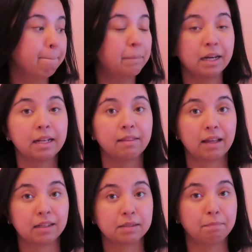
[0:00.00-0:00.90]
but
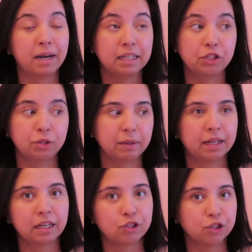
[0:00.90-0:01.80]
that's my
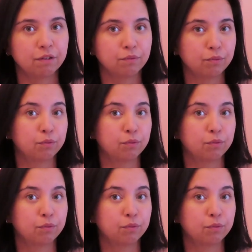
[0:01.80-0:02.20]
doing. I should have